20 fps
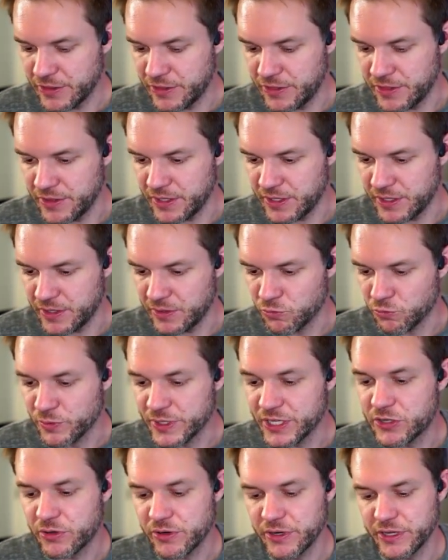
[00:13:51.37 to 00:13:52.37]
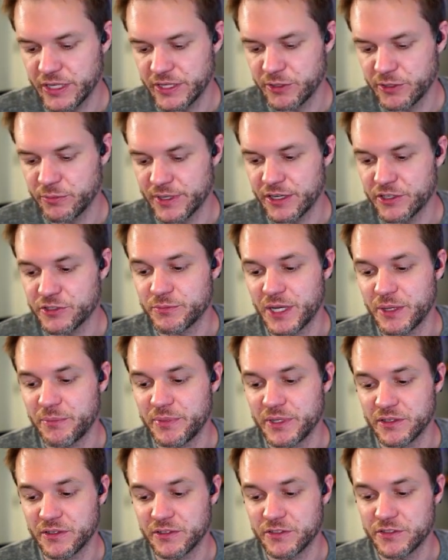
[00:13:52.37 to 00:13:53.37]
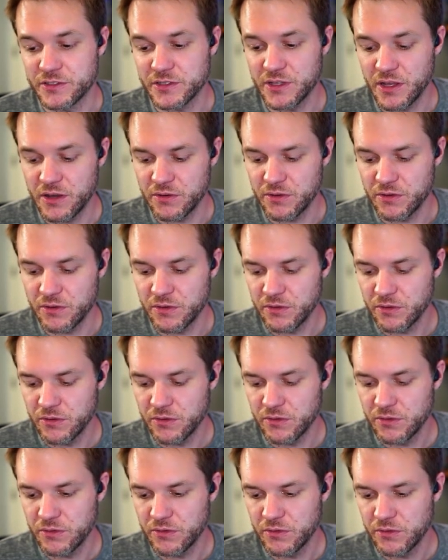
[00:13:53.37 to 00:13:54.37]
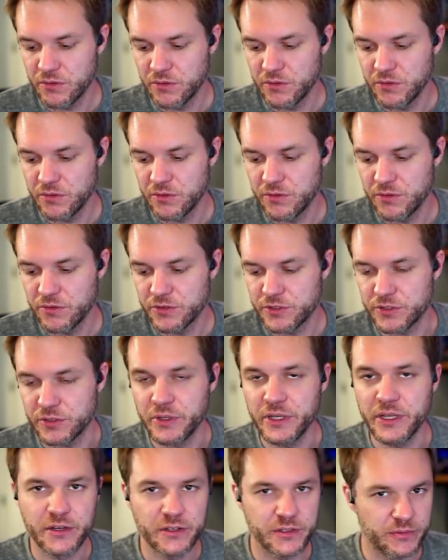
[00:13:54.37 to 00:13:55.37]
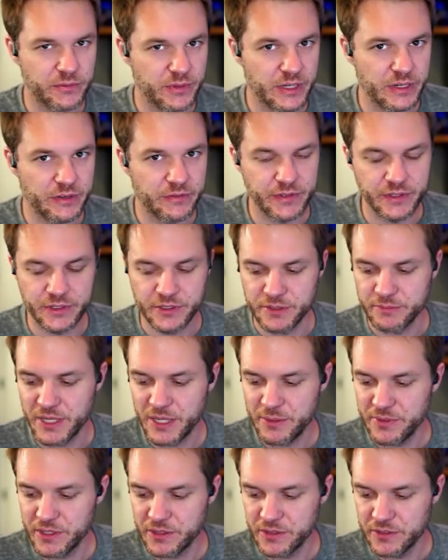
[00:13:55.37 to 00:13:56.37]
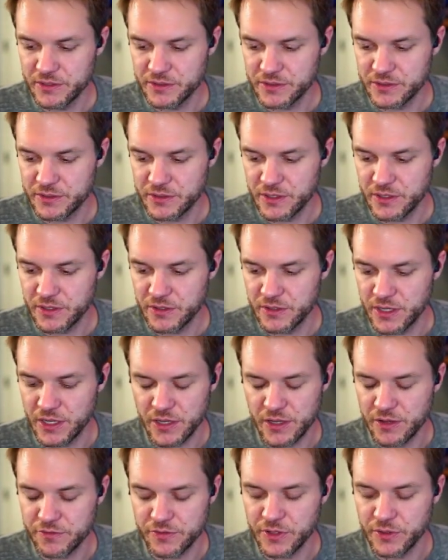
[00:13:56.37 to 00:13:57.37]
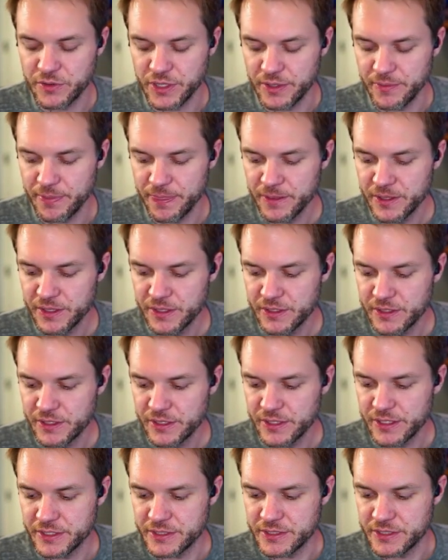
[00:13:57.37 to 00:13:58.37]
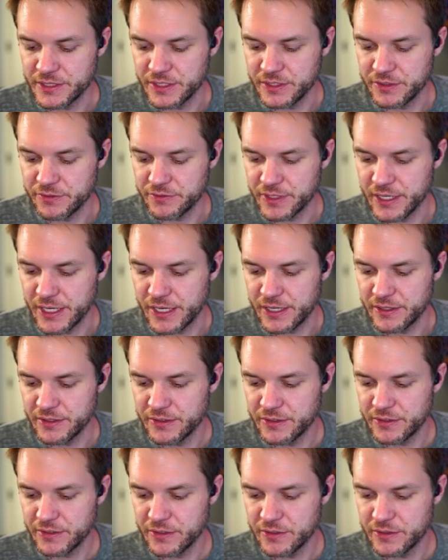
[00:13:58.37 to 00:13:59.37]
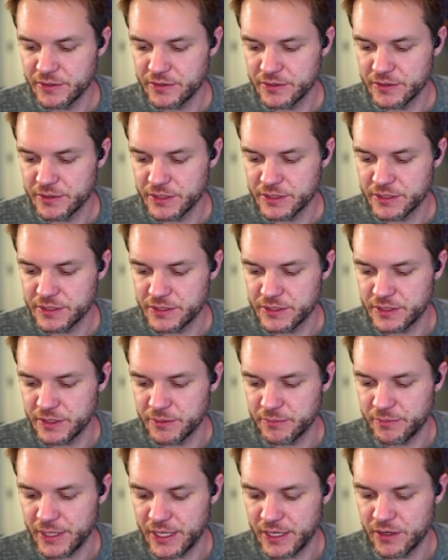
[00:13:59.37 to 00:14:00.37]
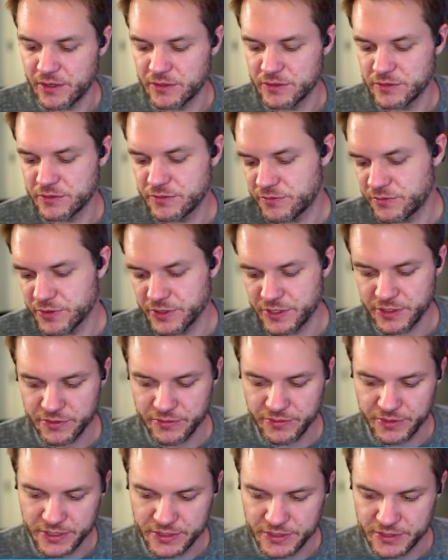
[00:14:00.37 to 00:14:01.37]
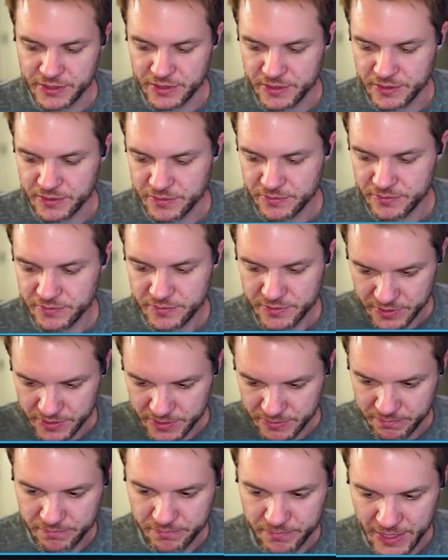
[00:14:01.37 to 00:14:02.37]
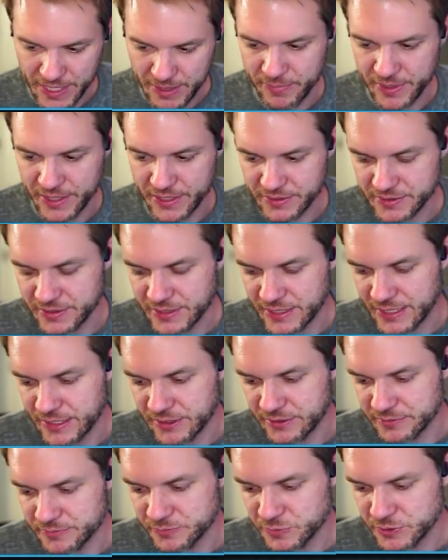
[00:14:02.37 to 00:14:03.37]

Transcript: The recoil on the brows might be a little slow. So here's where it feels maybe a little slow, floaty. Is that you've got, let's see, about 43 is the apex down.